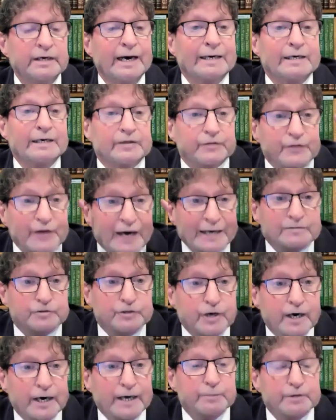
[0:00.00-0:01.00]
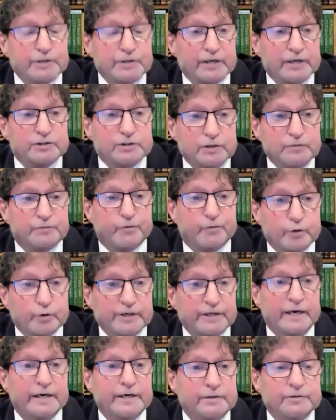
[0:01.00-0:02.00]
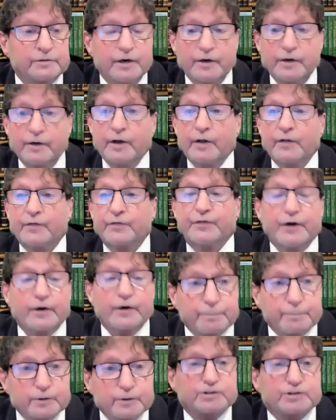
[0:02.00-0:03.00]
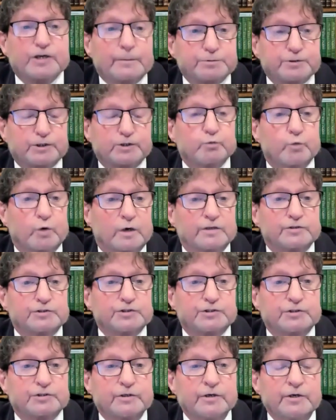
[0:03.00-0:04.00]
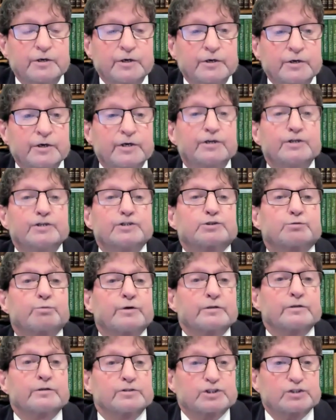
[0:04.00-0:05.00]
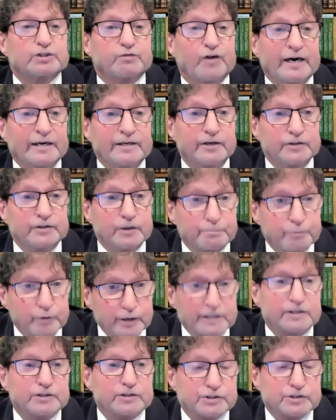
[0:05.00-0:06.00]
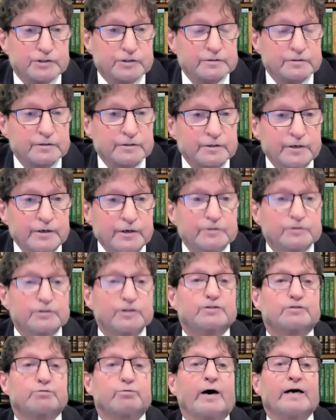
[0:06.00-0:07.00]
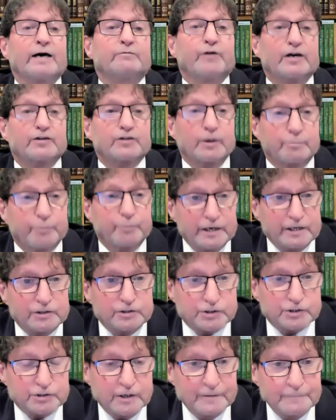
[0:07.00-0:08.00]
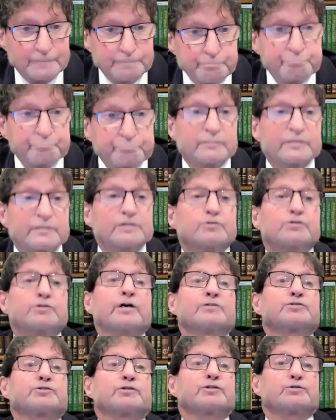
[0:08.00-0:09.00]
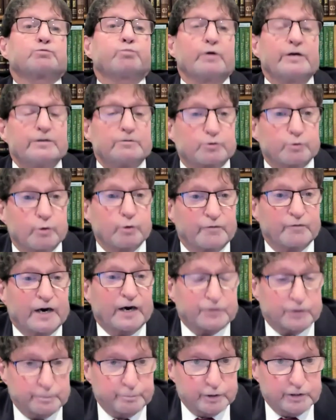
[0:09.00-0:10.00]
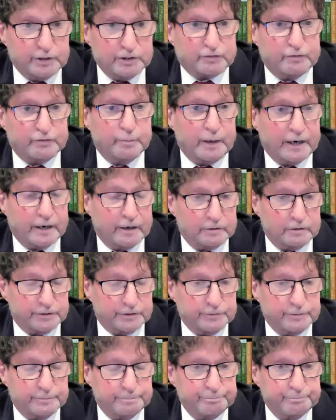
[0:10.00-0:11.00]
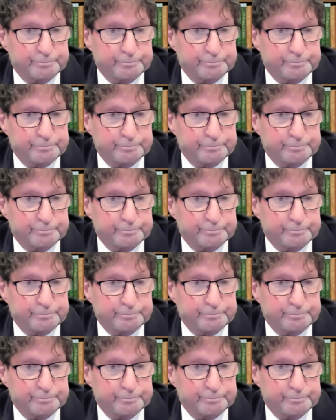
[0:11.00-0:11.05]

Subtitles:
And at that time in 1948, their perception was Israel is fighting the British to drive out the British. just as we drove out the British from Ireland.